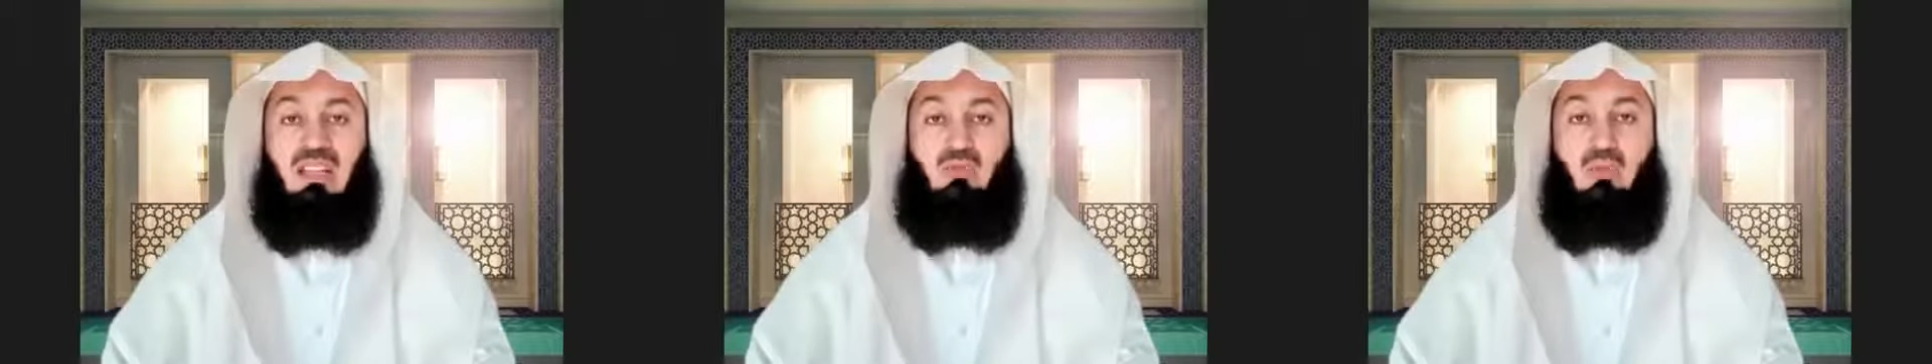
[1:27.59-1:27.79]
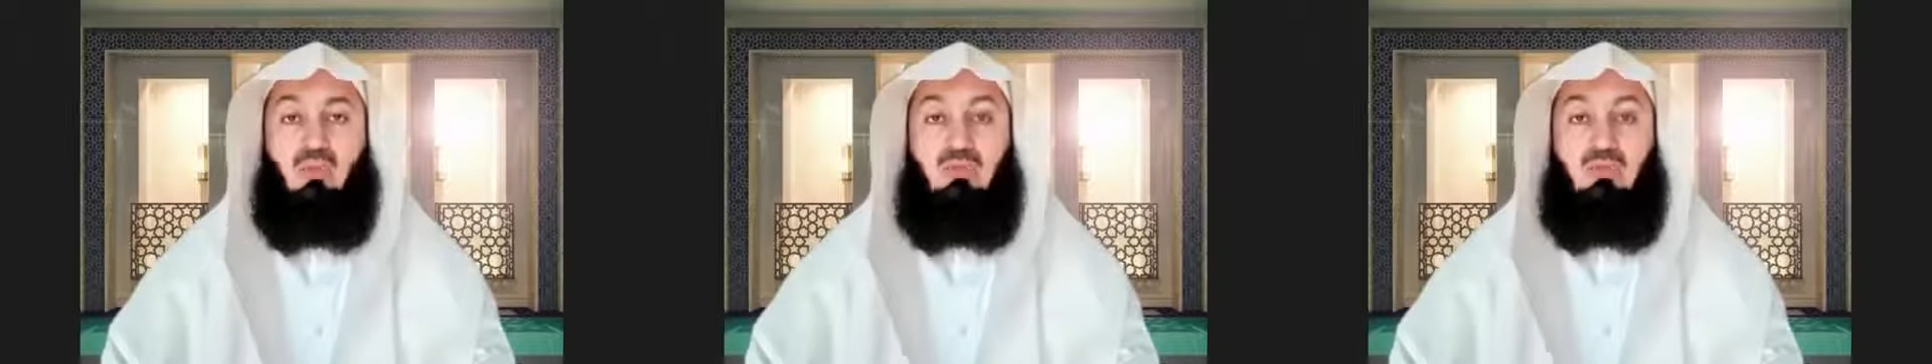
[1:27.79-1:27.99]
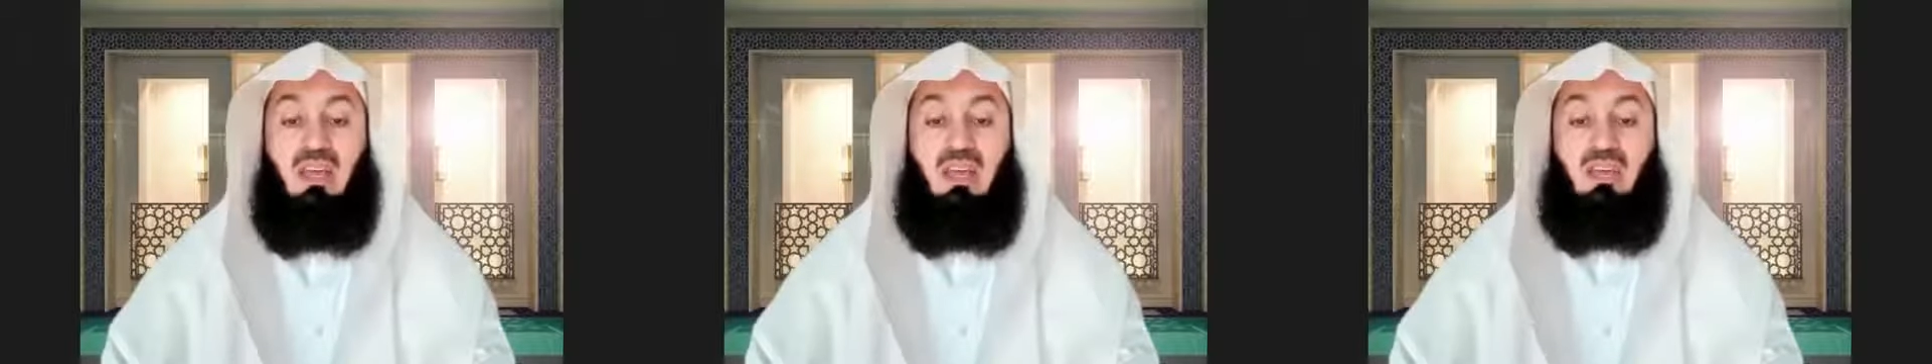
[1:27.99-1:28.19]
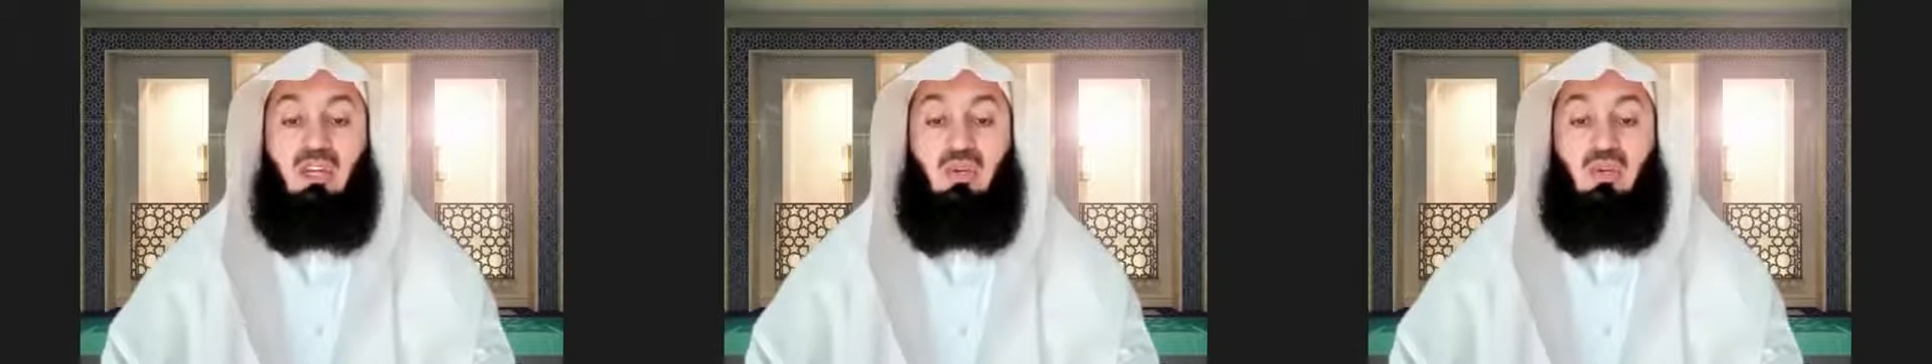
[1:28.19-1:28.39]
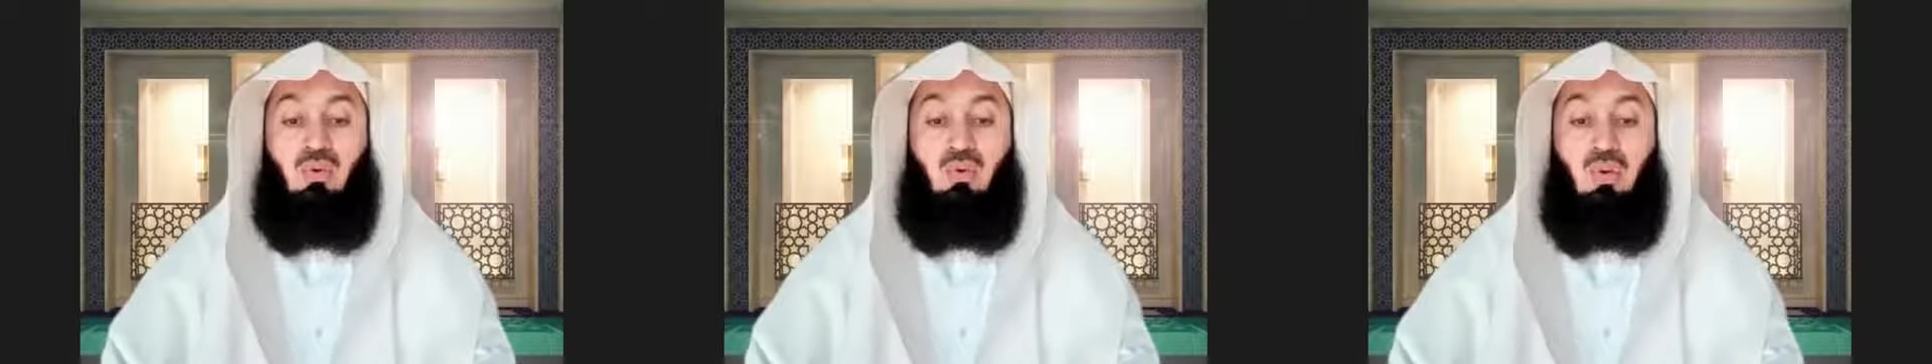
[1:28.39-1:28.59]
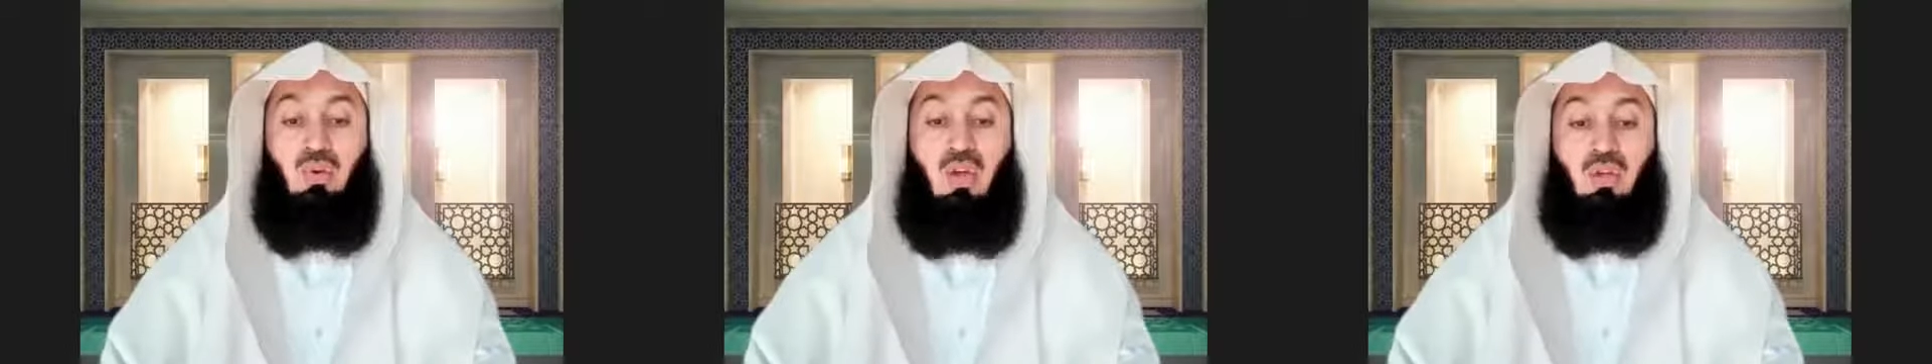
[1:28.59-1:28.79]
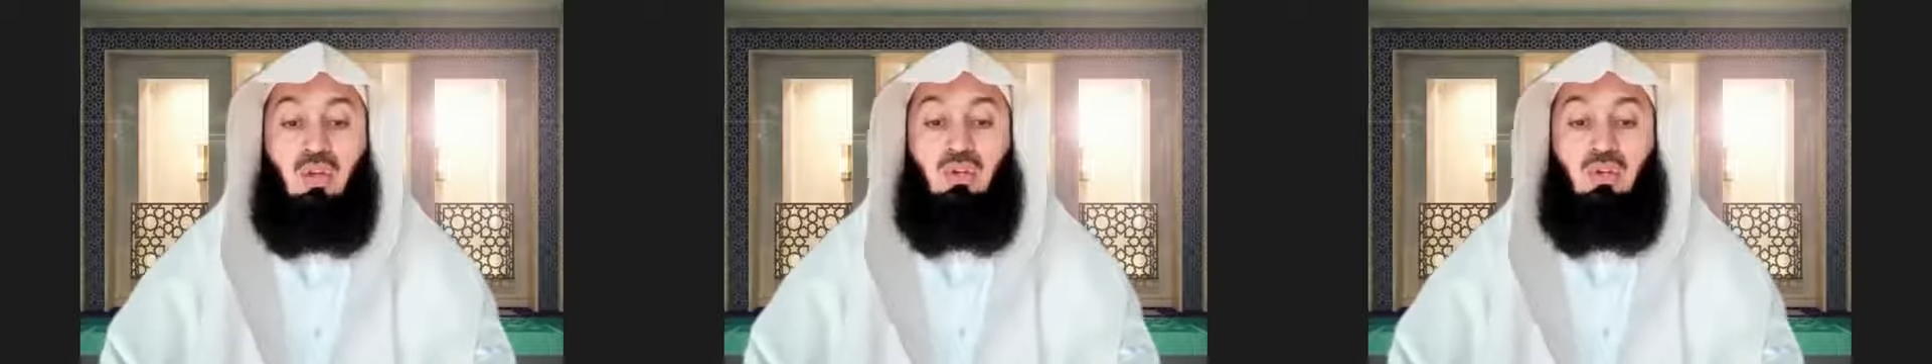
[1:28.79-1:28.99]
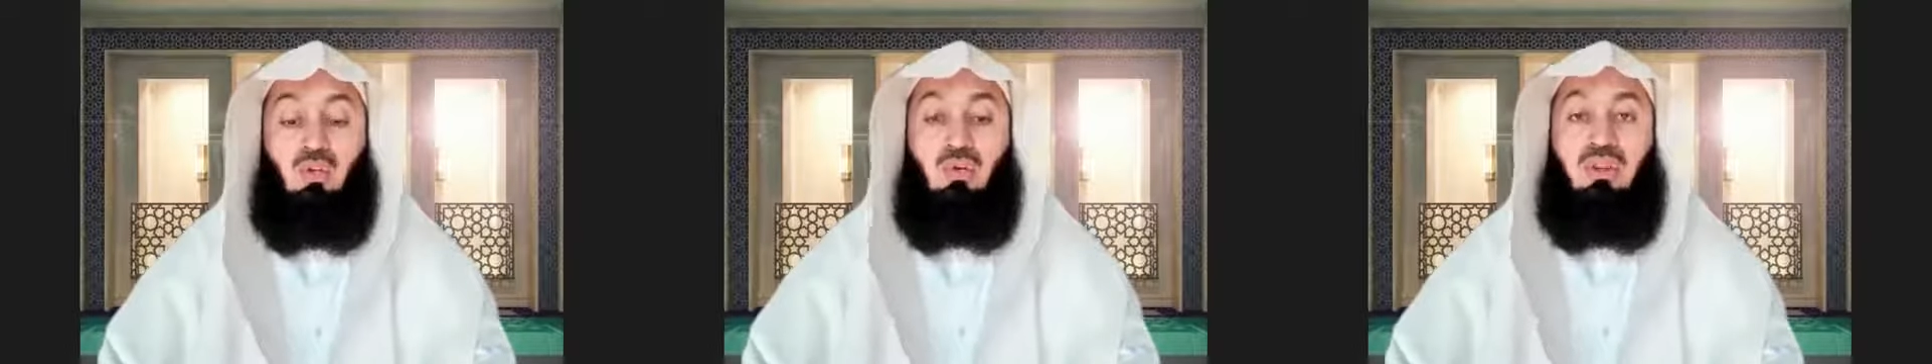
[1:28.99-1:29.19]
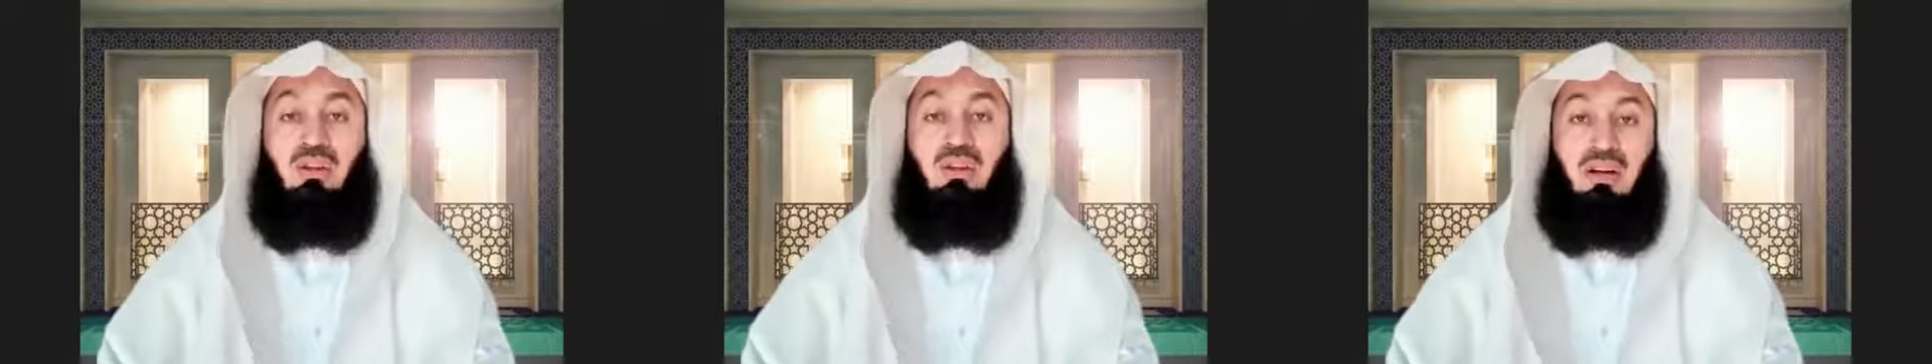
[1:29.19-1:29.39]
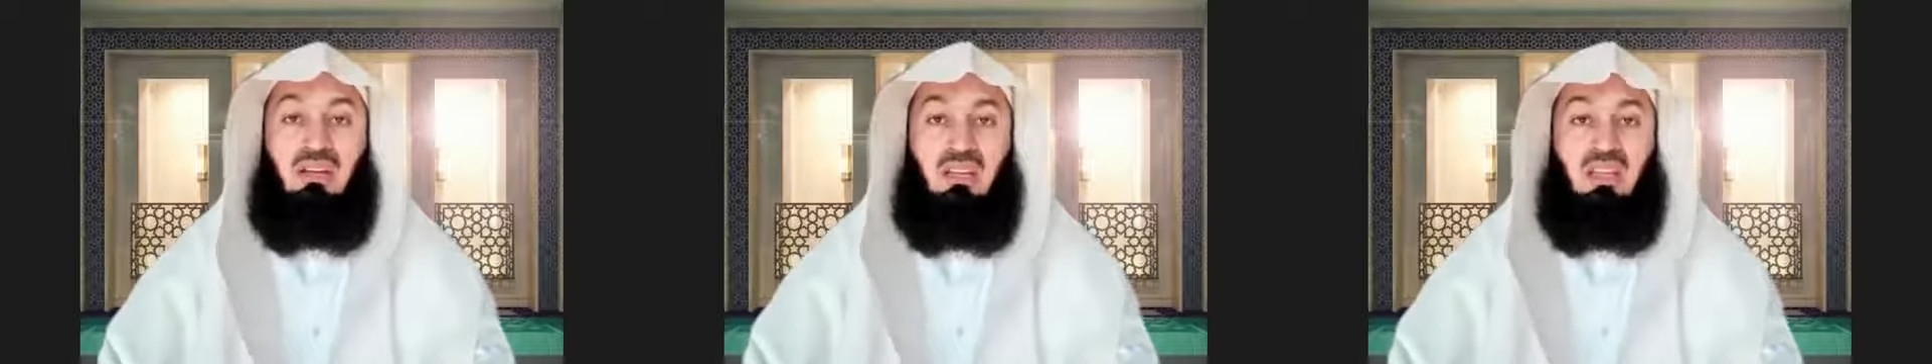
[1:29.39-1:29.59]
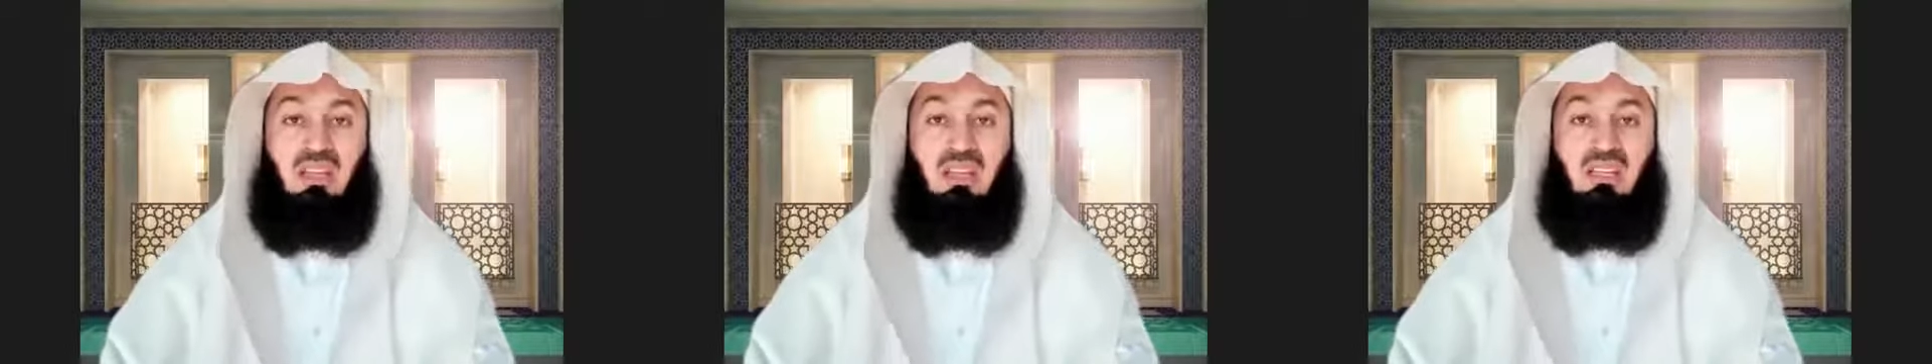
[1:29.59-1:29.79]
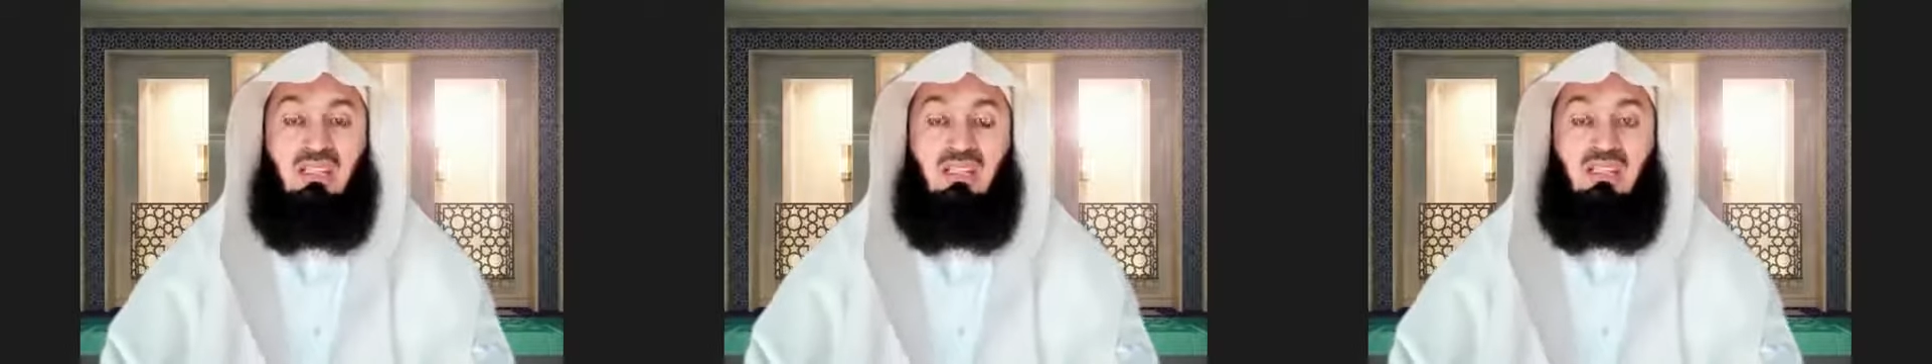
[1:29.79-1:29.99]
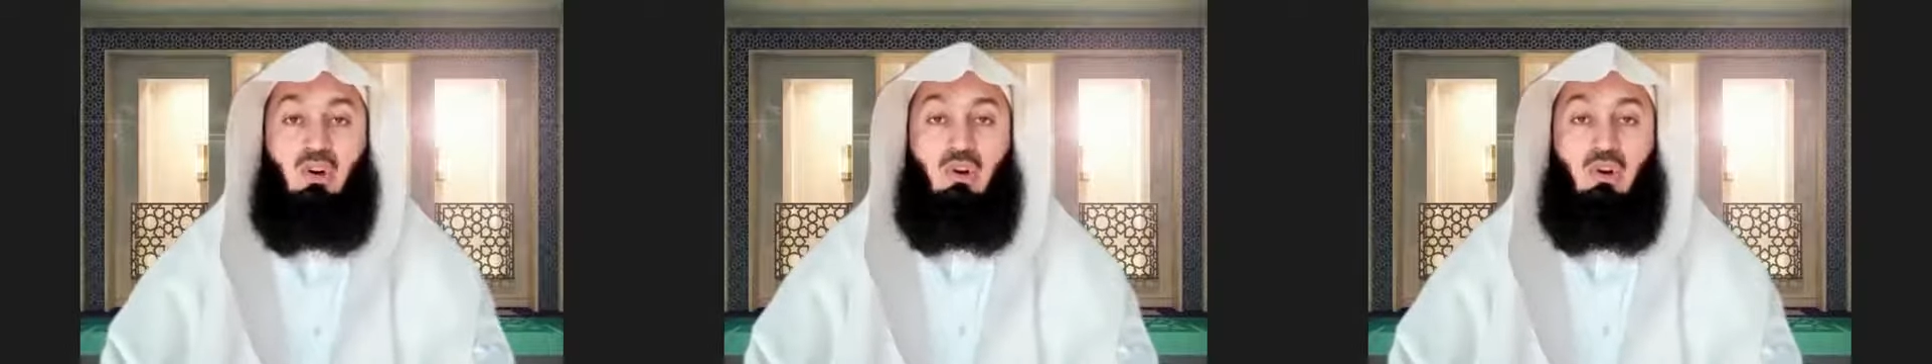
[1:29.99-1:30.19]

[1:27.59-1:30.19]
that would make you do the right things,